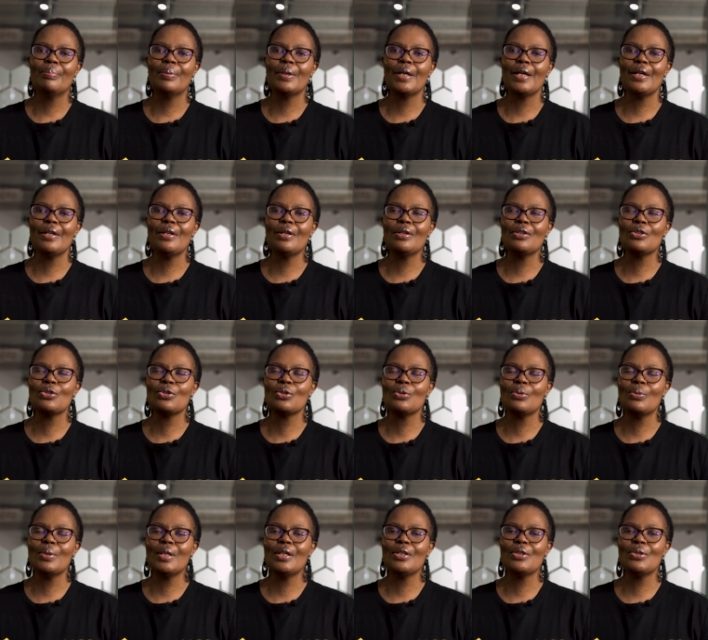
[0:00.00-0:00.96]
bred in
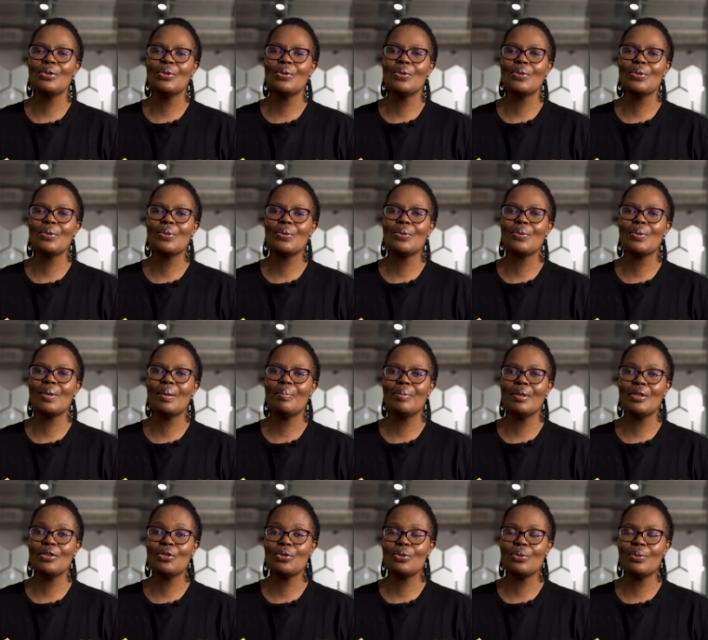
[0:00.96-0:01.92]
Soweto, grew up
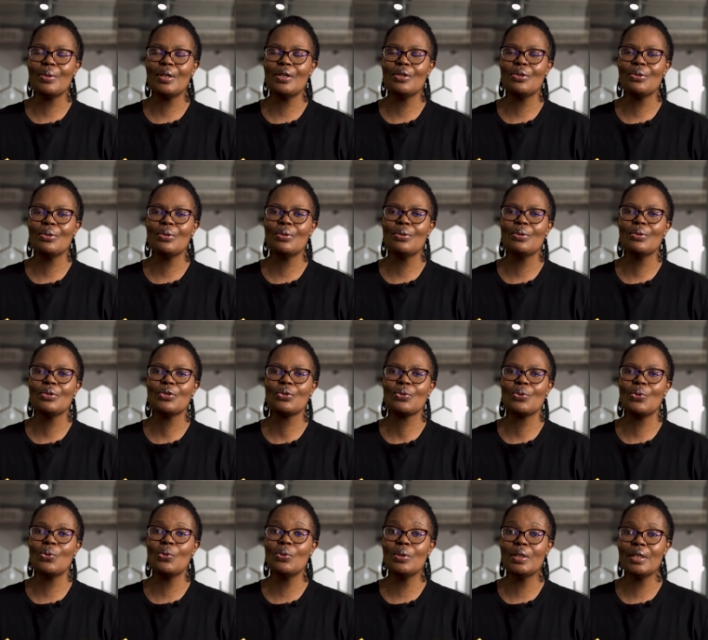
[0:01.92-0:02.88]
in Soweto,
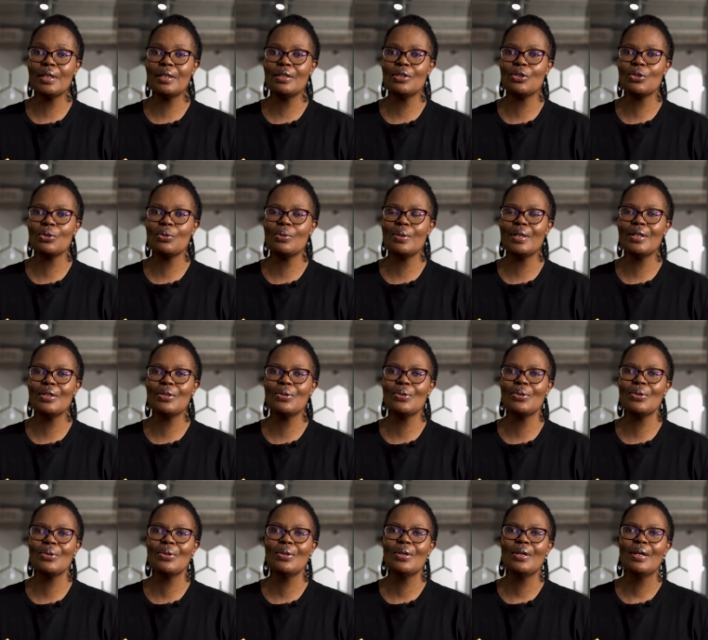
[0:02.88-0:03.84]
schooled in
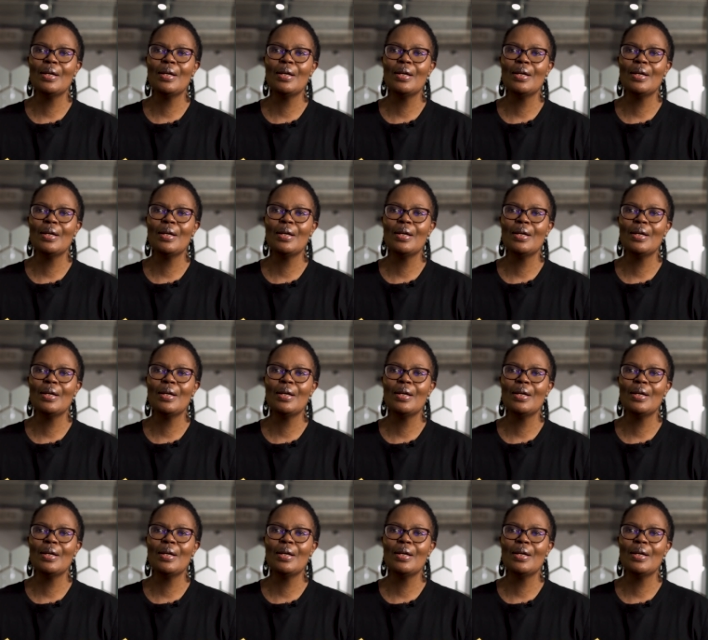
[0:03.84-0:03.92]
Soweto.